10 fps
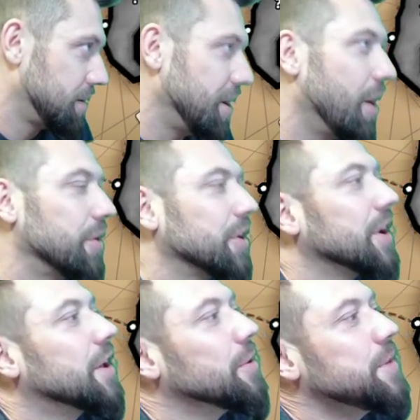No, they're going
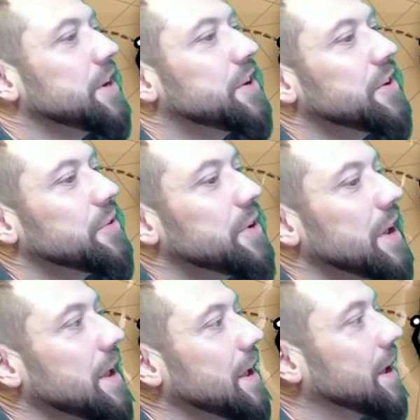to kill me too.
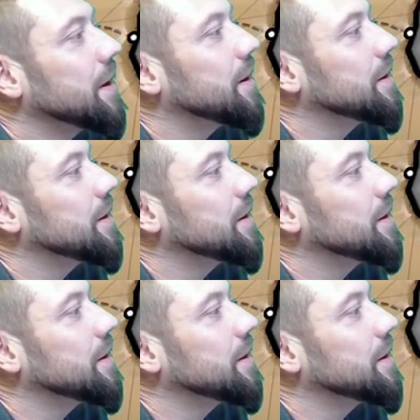Damn.